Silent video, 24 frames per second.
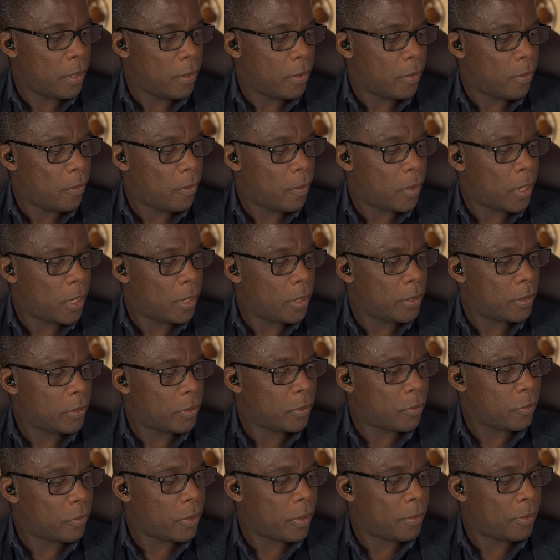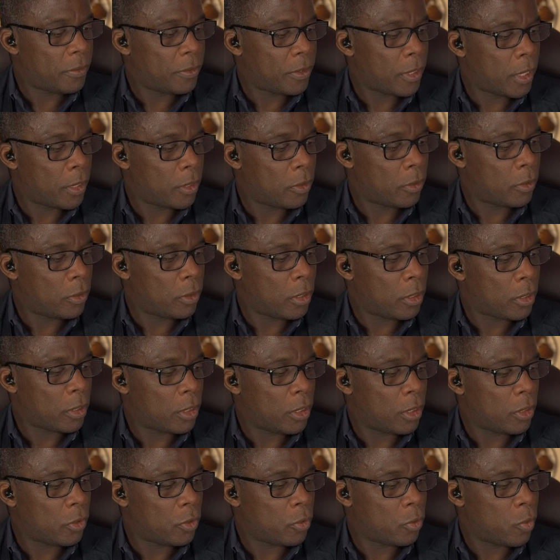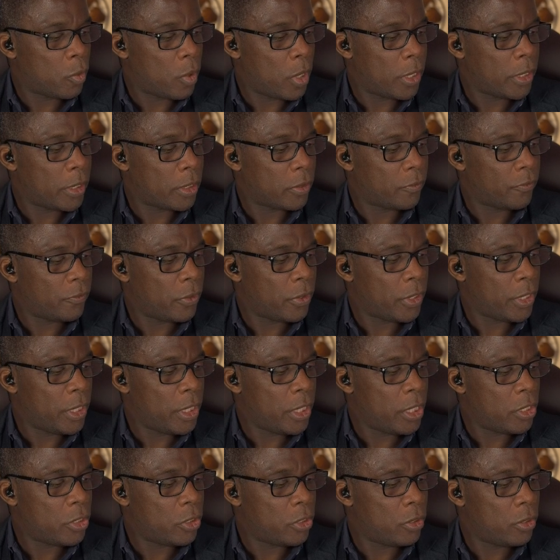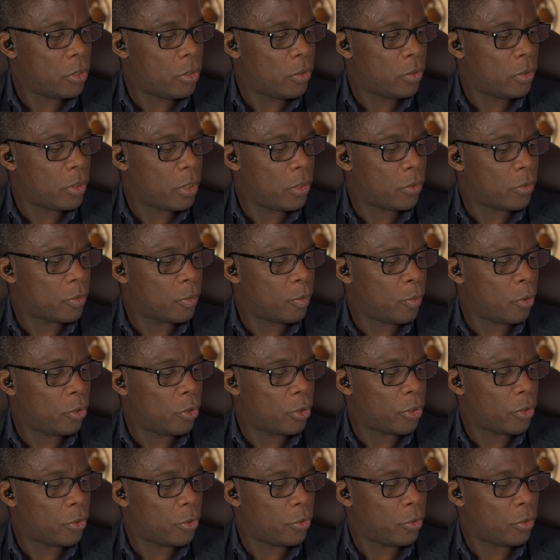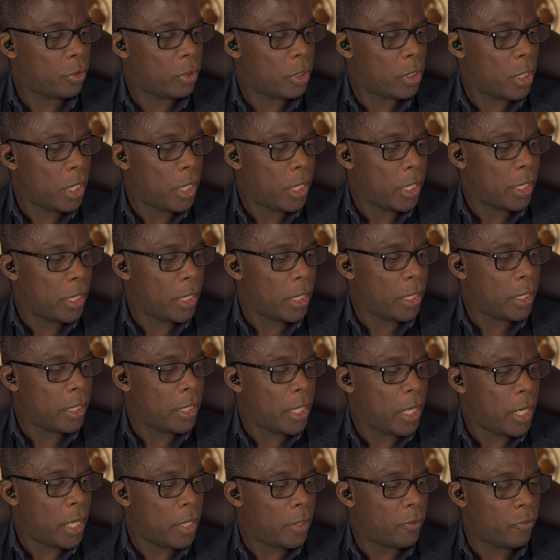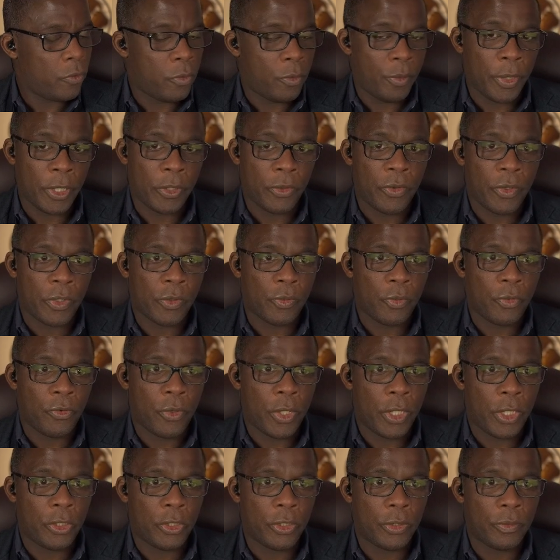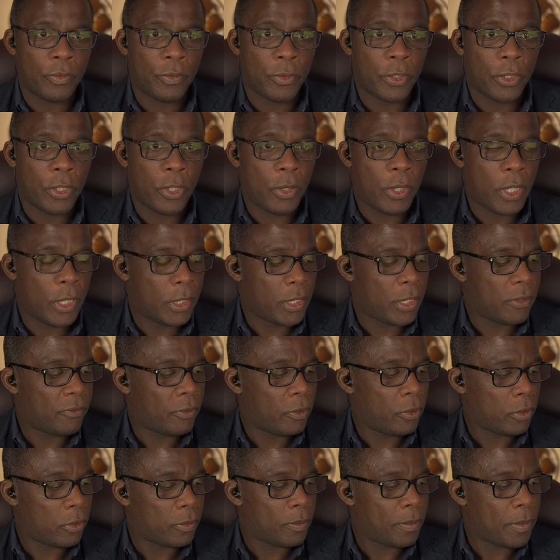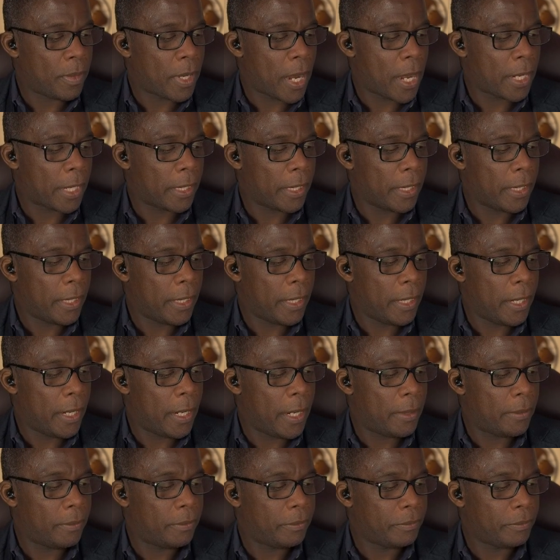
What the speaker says: Why does the Krebs cycle occur twice for each glucose molecule in aerobic respiration? So let's have a look back here.